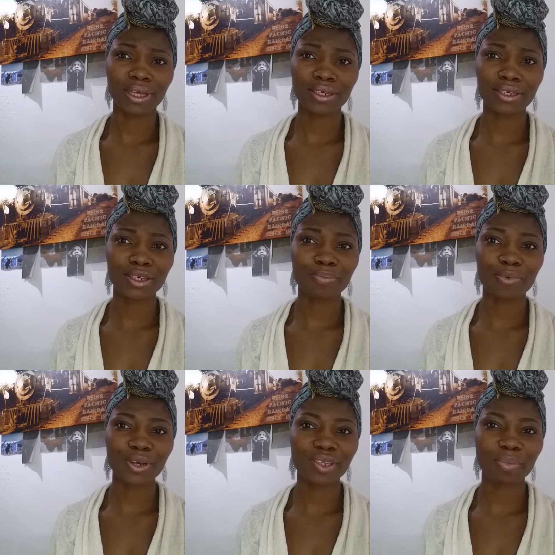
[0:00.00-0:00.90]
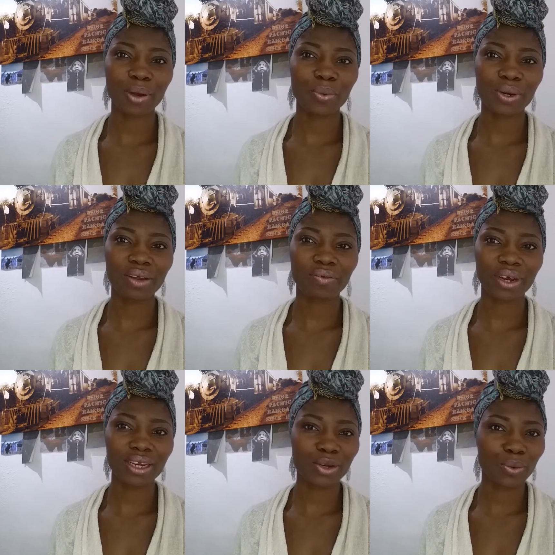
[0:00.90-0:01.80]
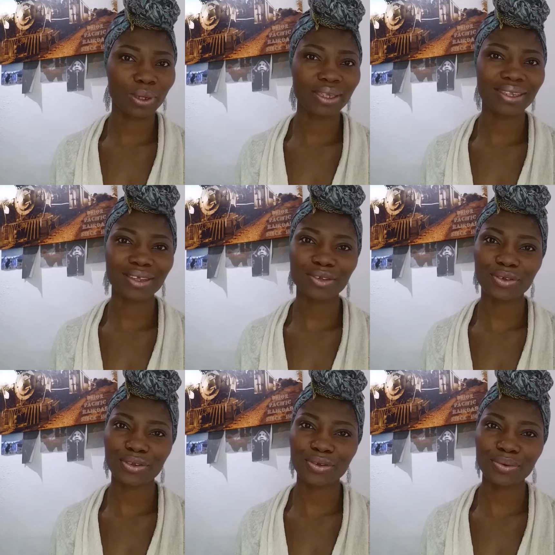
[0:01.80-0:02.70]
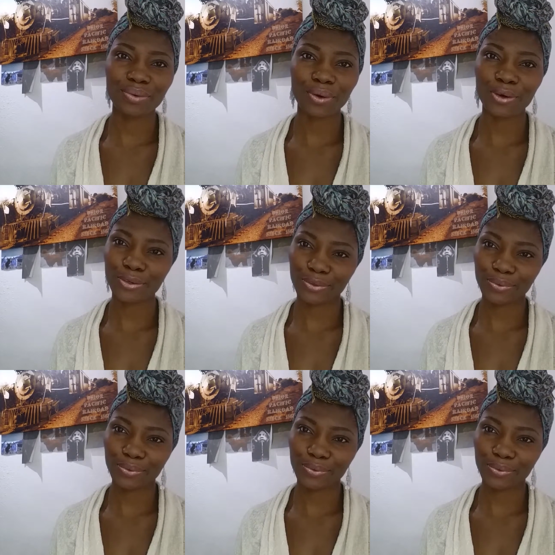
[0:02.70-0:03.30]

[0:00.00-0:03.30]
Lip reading: getting depressed by whatever anyone says to you or